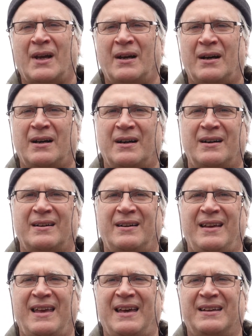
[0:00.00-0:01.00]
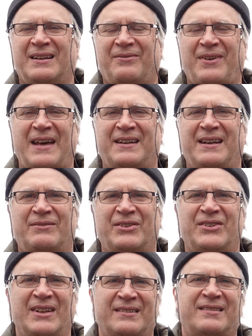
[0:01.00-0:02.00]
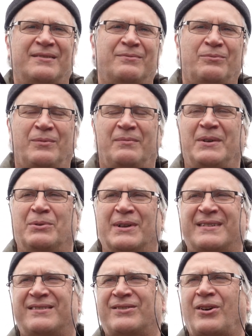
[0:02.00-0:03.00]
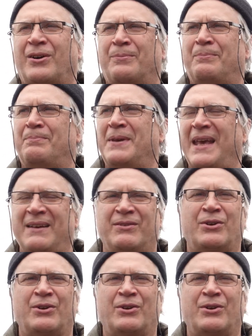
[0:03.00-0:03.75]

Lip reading: And I've had it ever since, and when it started behaving